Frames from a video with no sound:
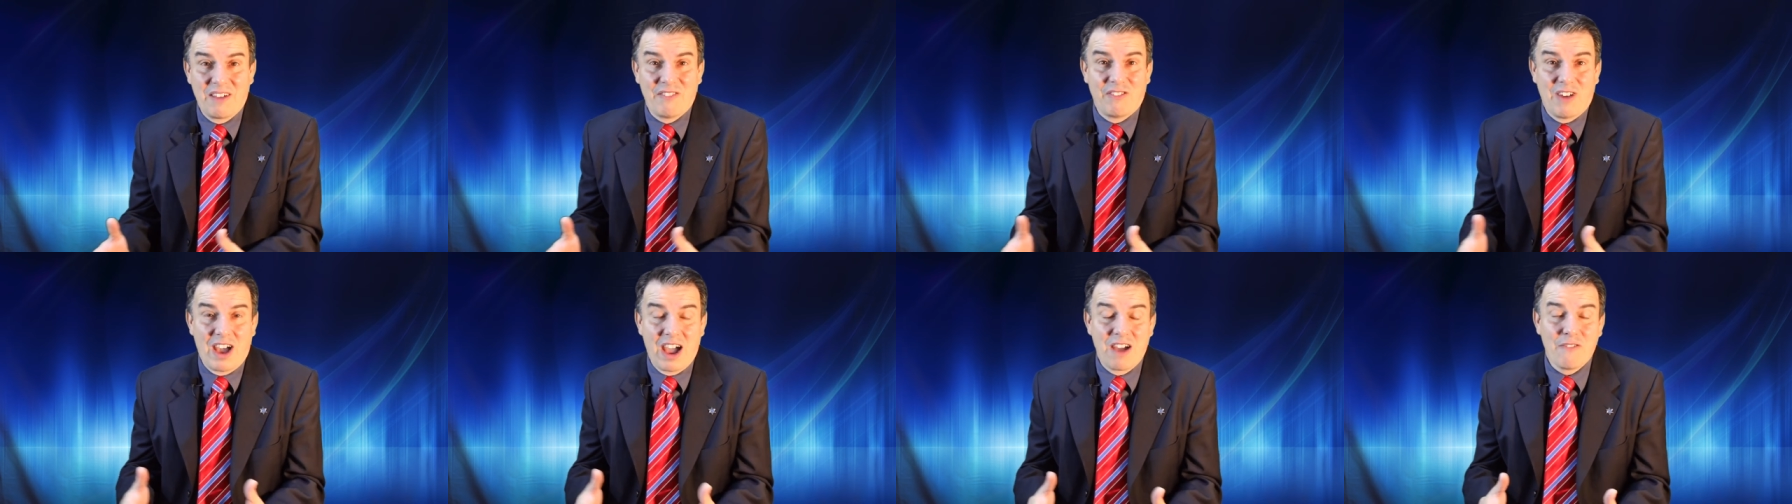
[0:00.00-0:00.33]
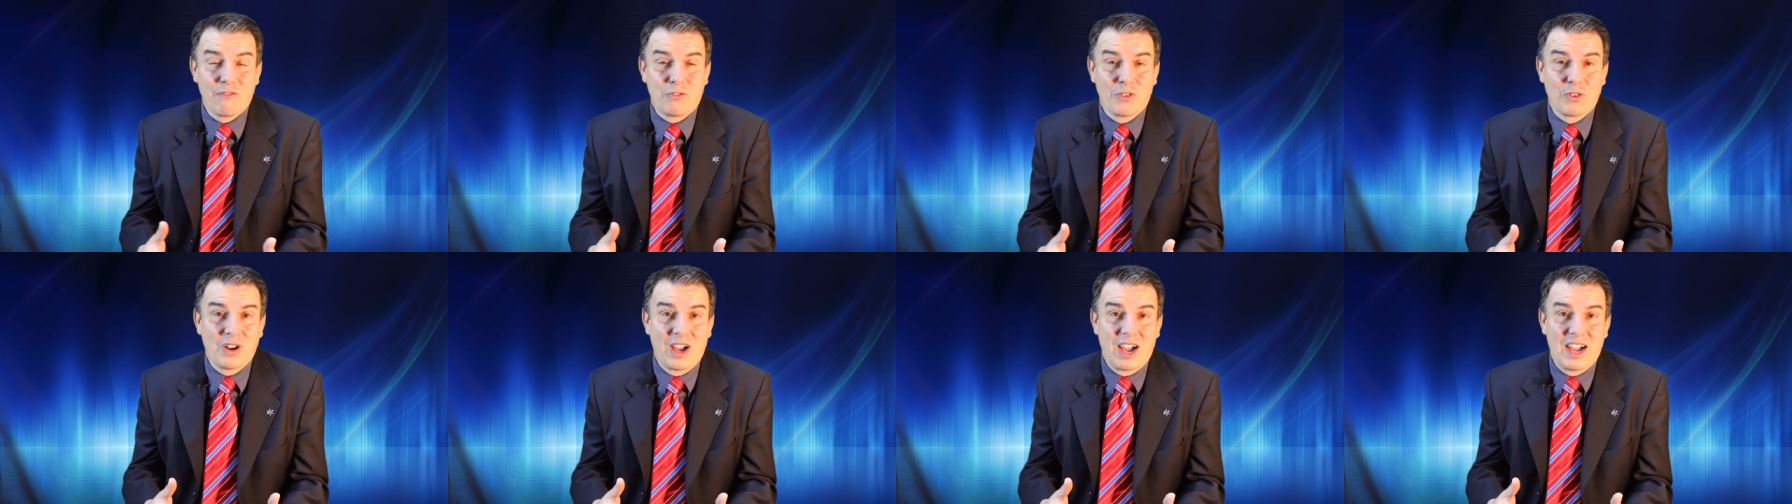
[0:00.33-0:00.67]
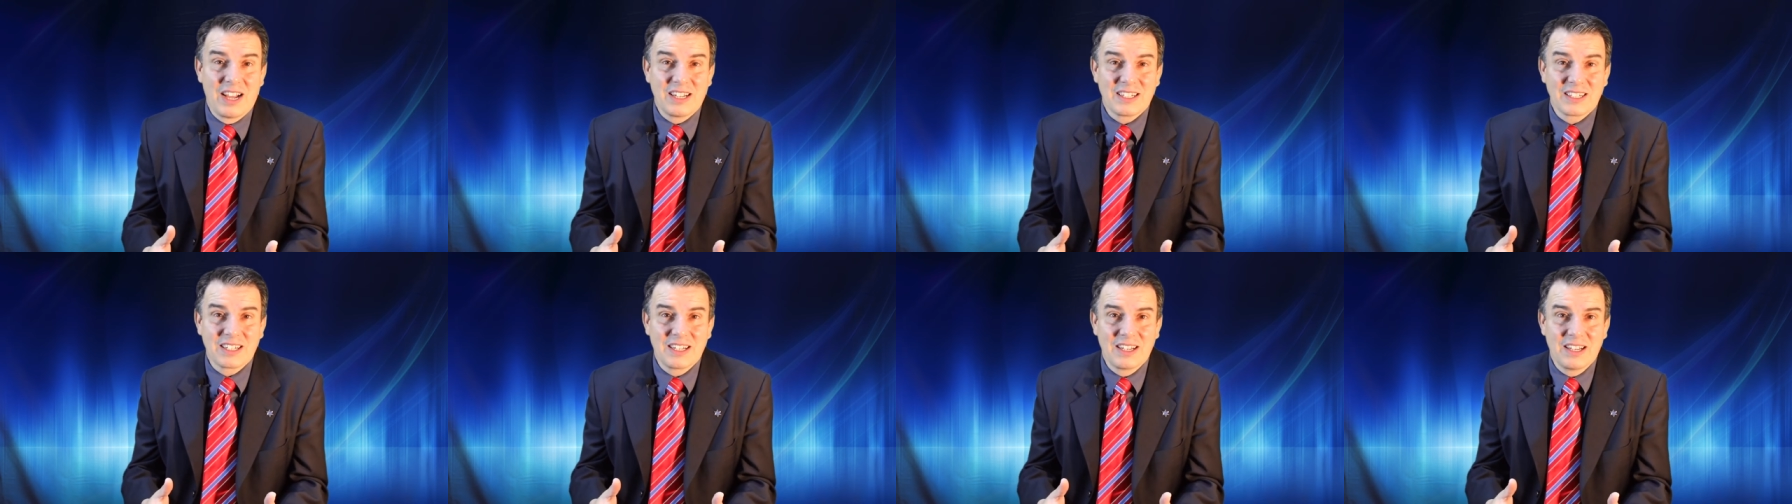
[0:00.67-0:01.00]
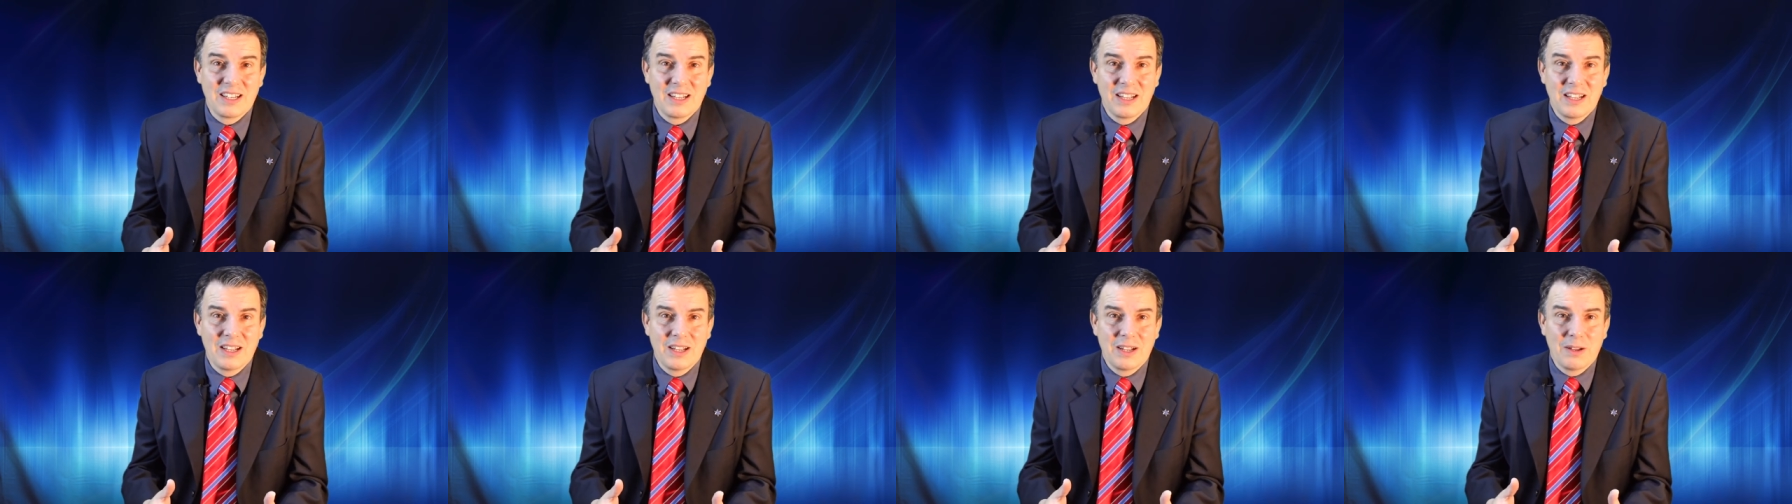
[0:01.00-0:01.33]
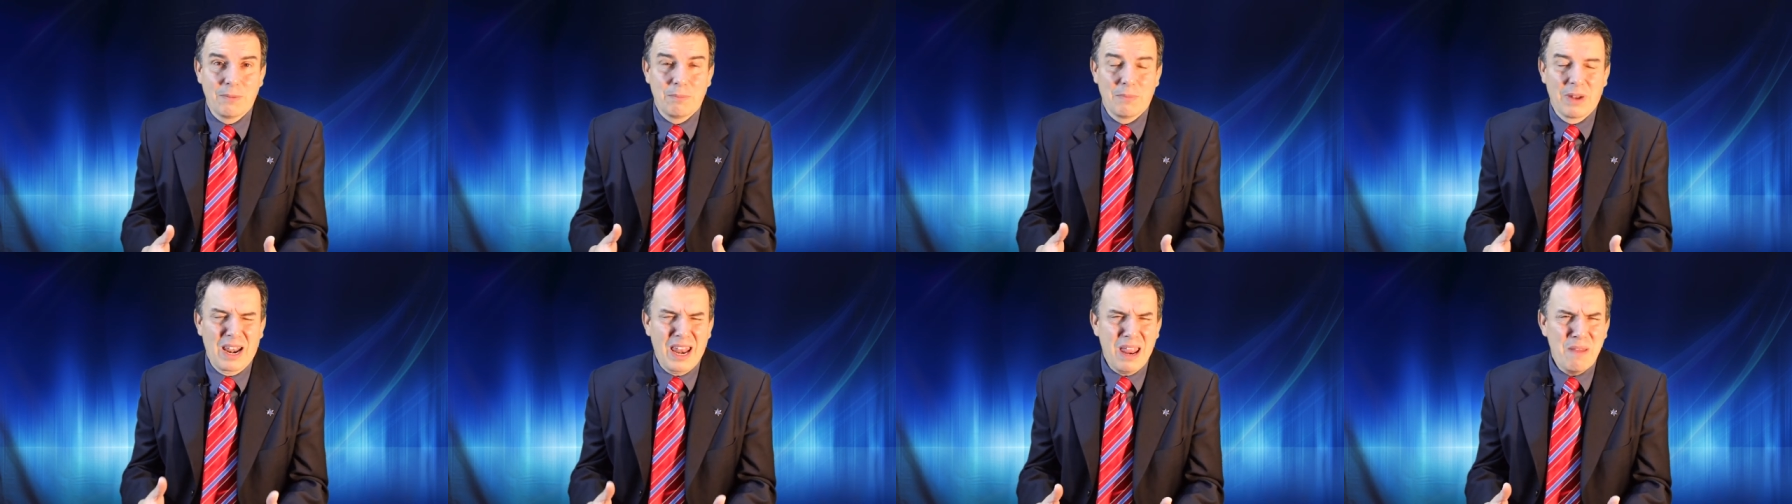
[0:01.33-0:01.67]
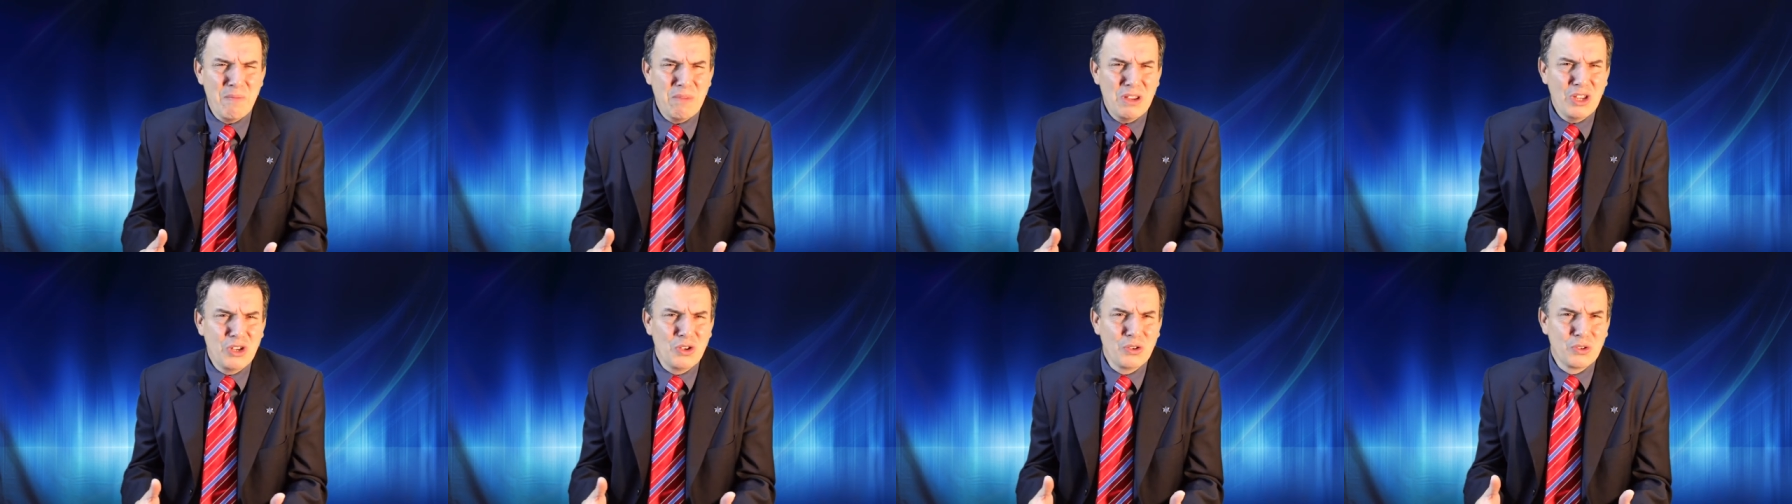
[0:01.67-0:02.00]
a van for us, but
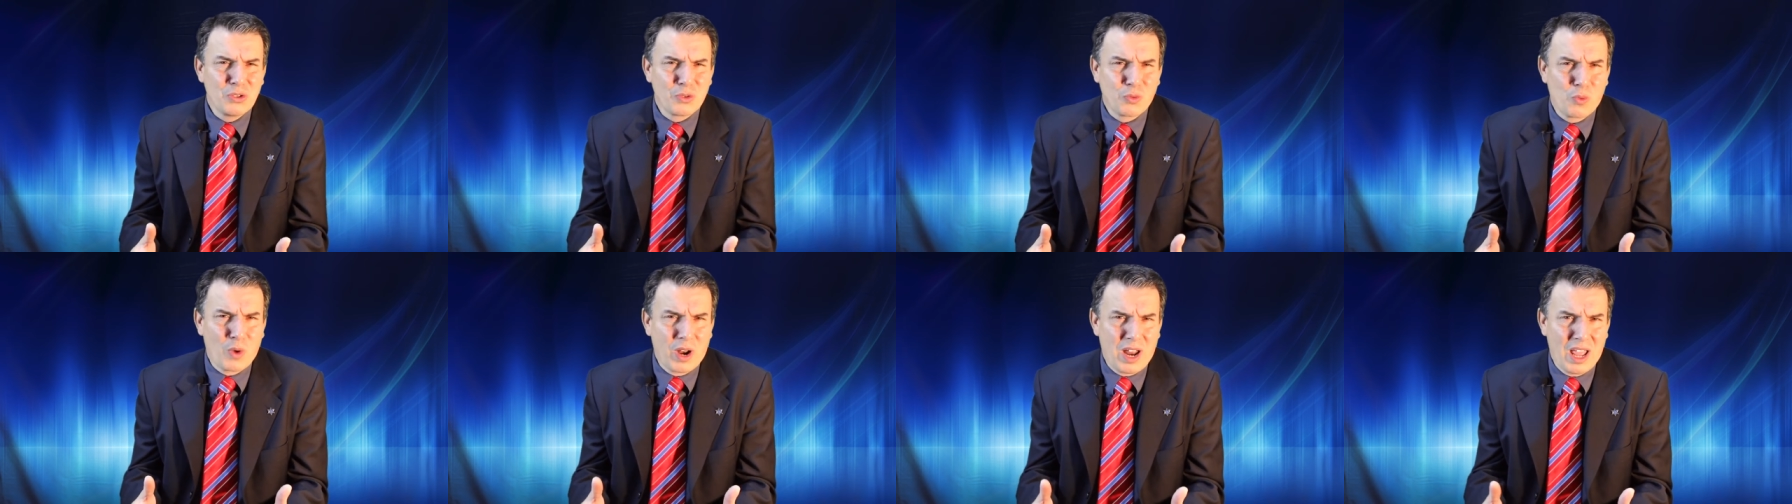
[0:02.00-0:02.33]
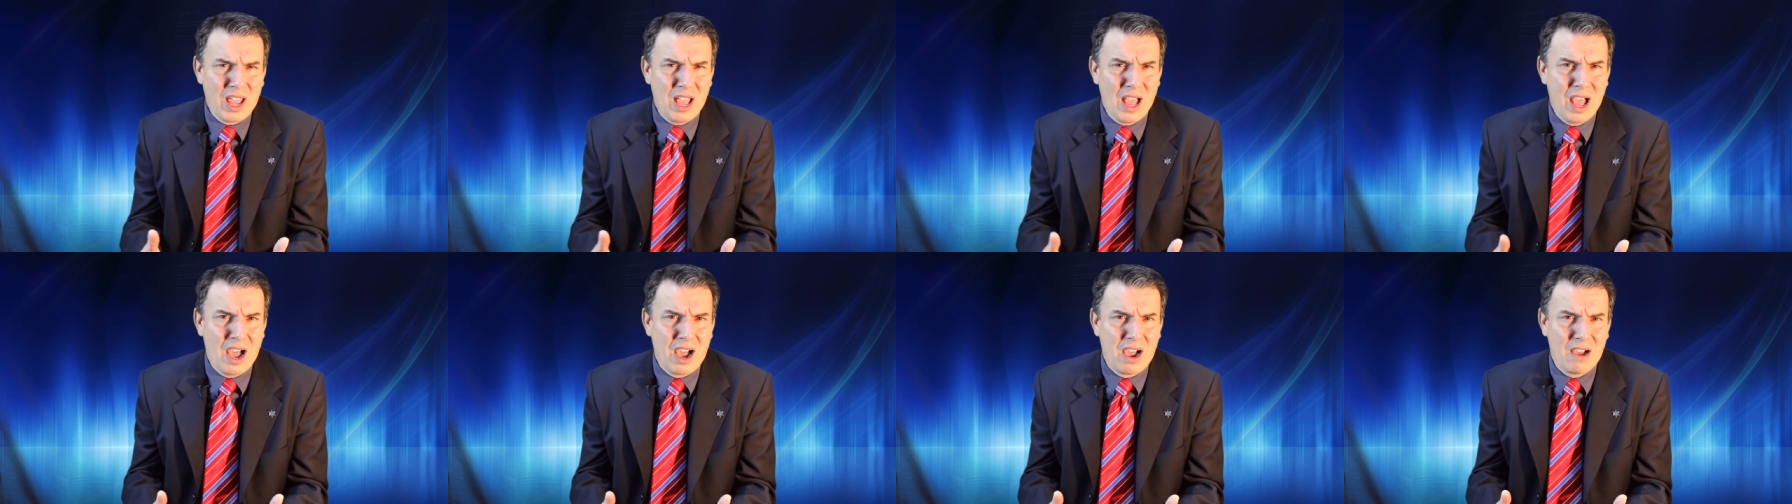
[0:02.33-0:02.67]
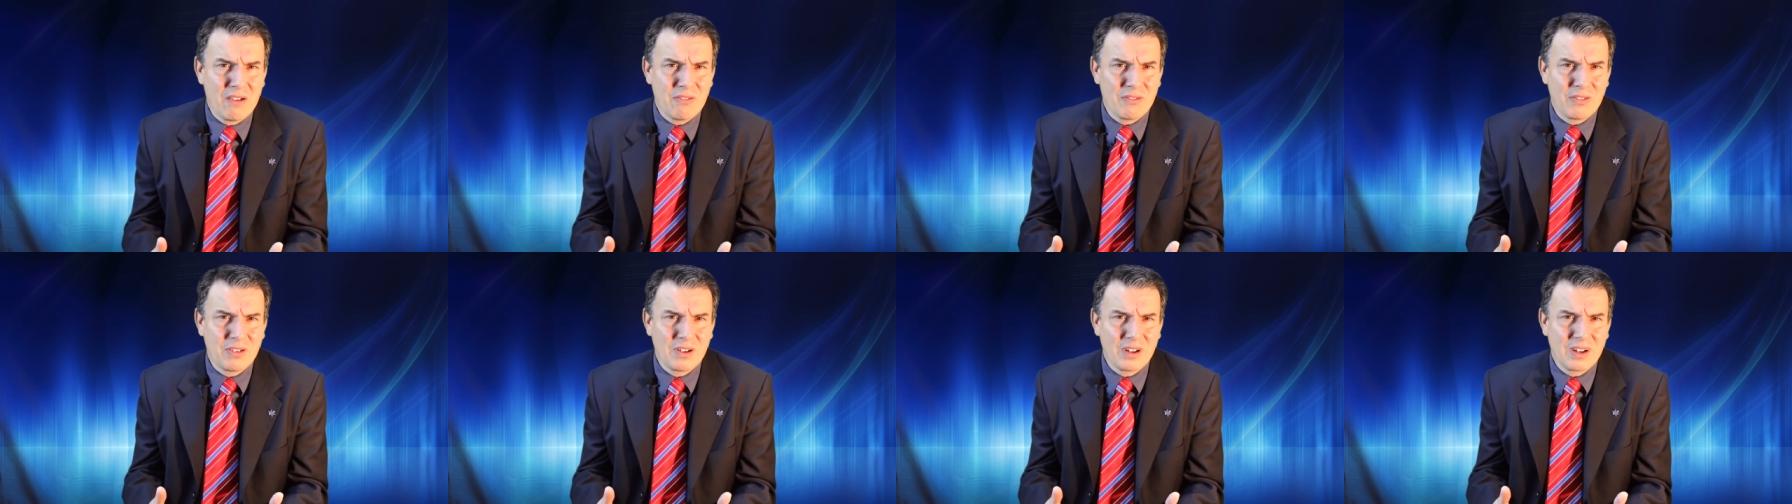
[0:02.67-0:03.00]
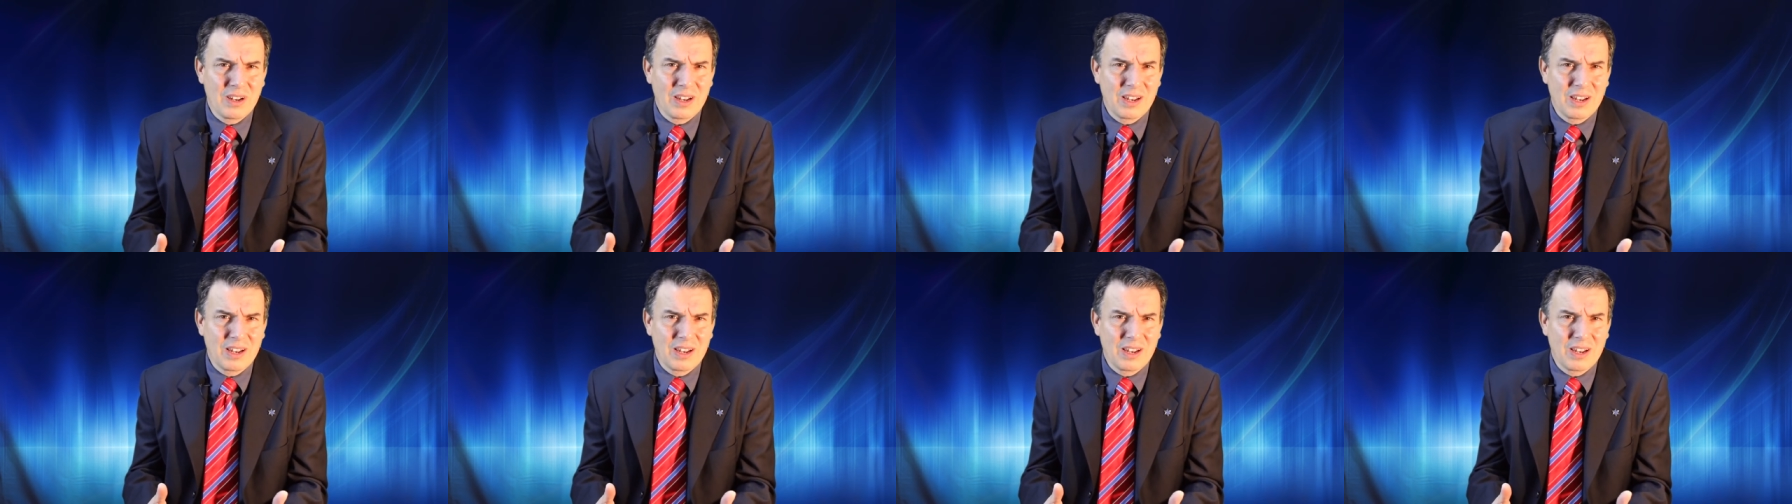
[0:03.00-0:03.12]
let me use what I have.